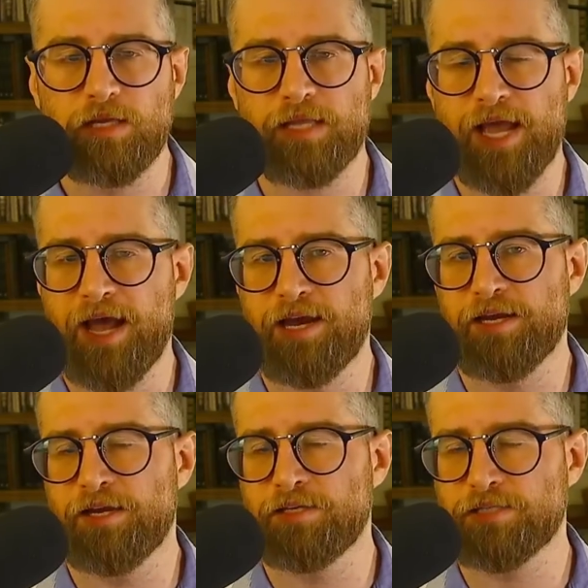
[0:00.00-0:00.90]
They had
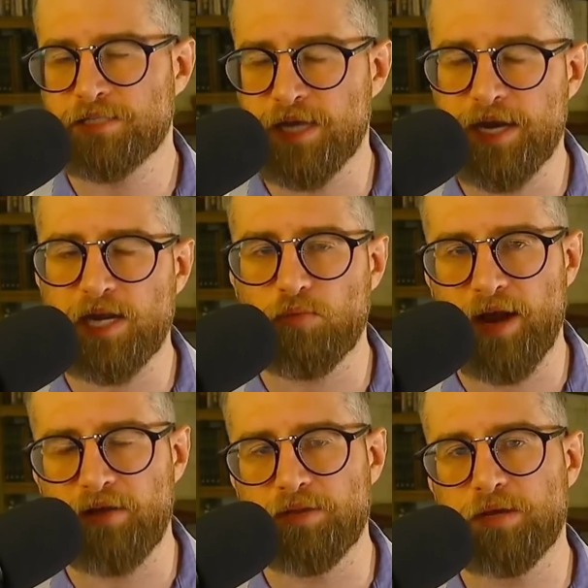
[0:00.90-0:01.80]
a society
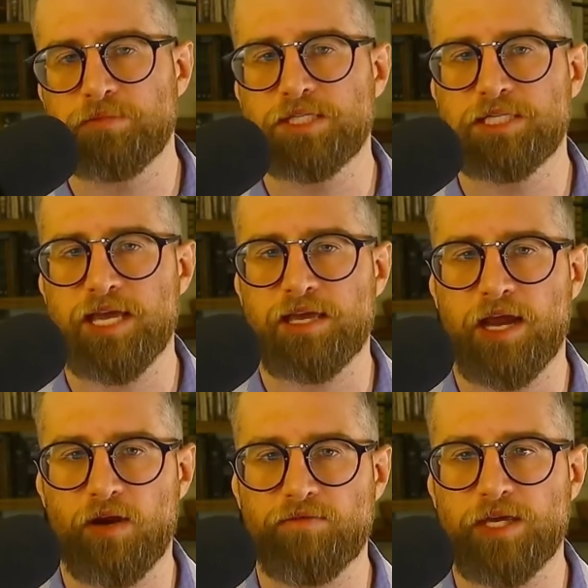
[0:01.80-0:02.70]
around them to take
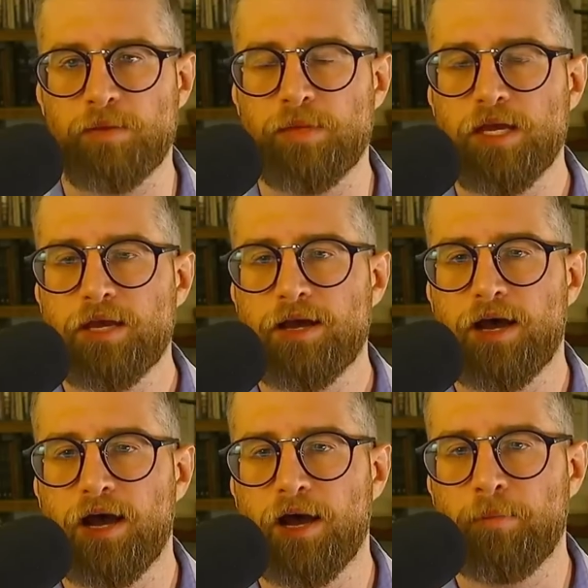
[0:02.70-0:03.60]
care of them.
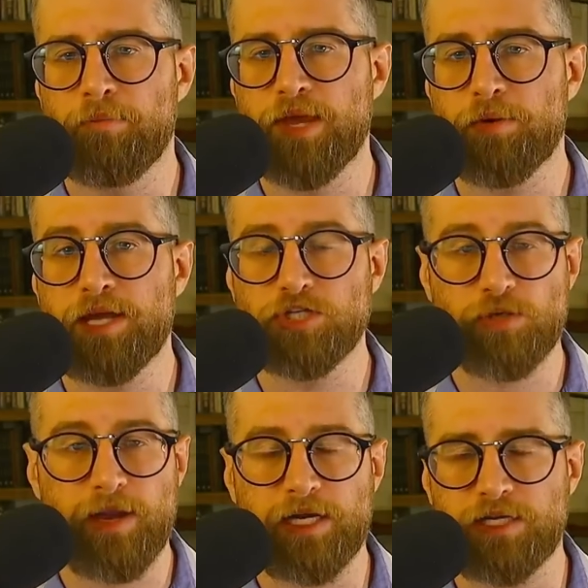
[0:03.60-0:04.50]
They were
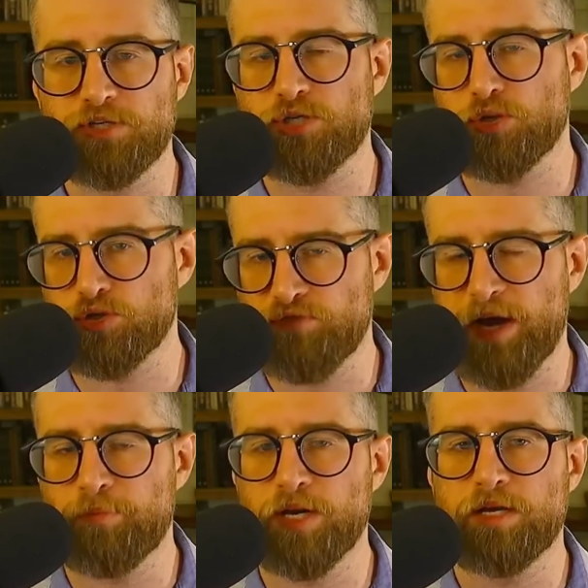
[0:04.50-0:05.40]
integrated in a social
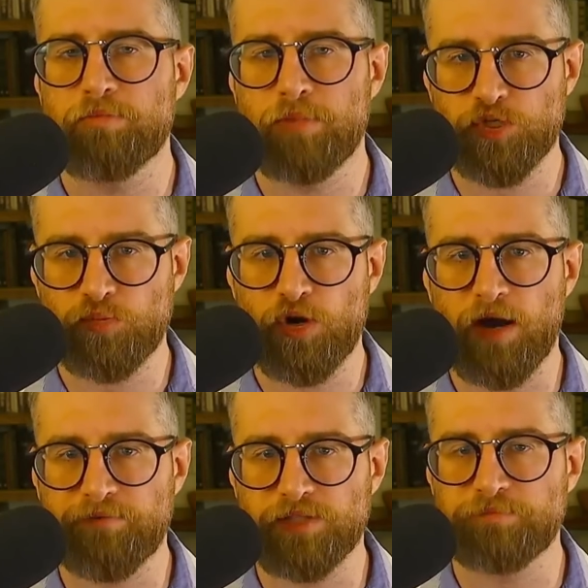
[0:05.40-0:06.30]
fabric much more
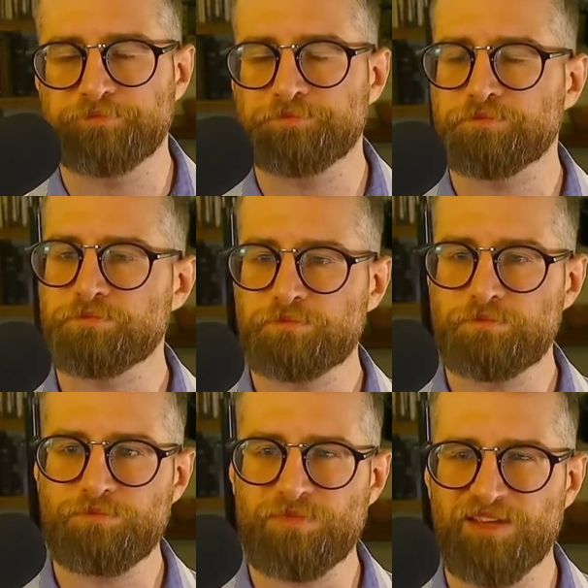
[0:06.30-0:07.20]
often.
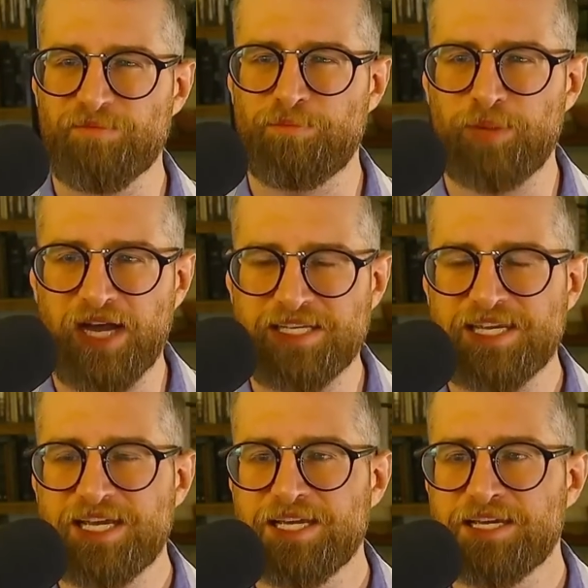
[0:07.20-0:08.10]
But
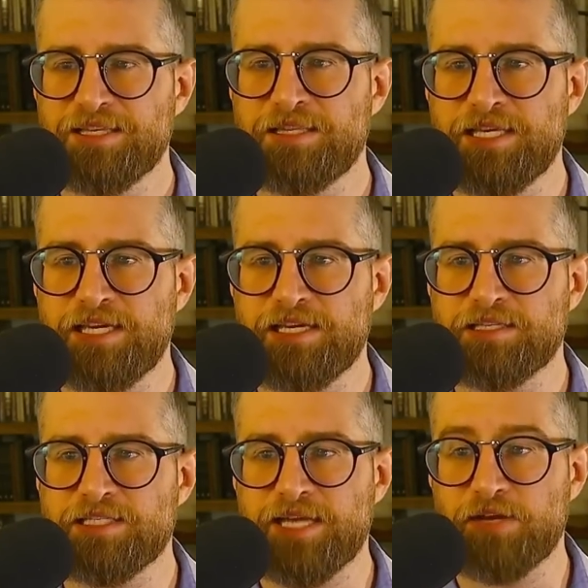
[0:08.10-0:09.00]
the
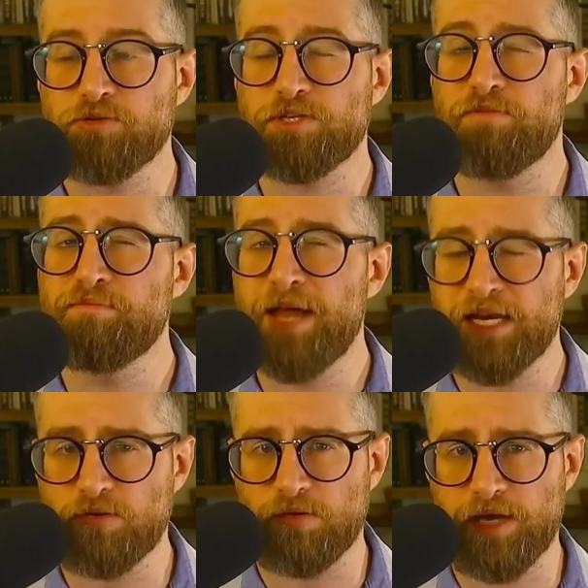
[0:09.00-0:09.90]
standards of
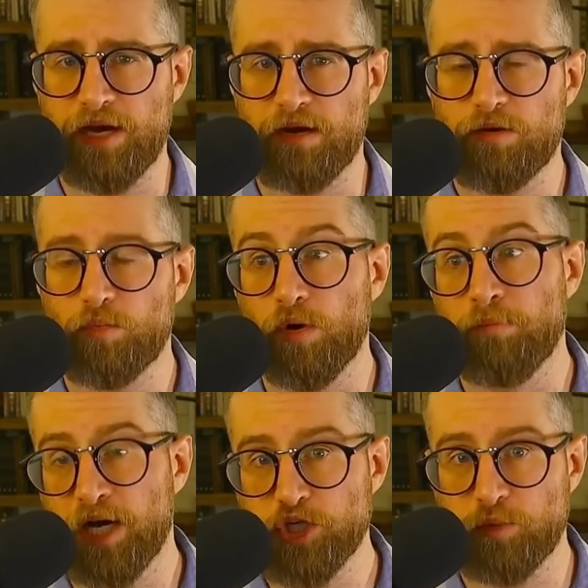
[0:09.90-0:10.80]
medical care were
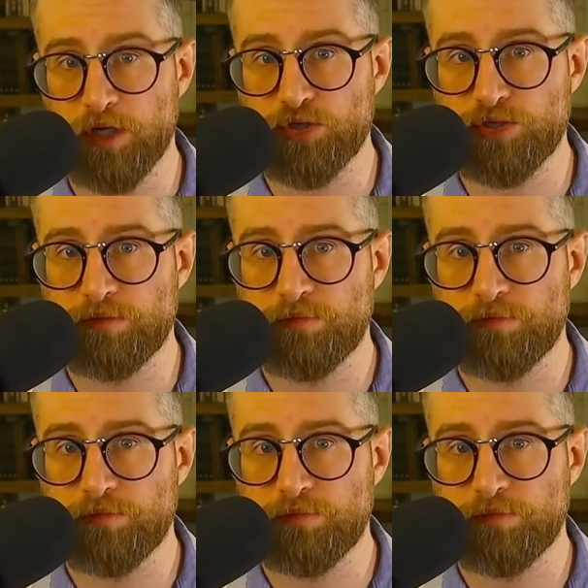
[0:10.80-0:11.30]
much worse.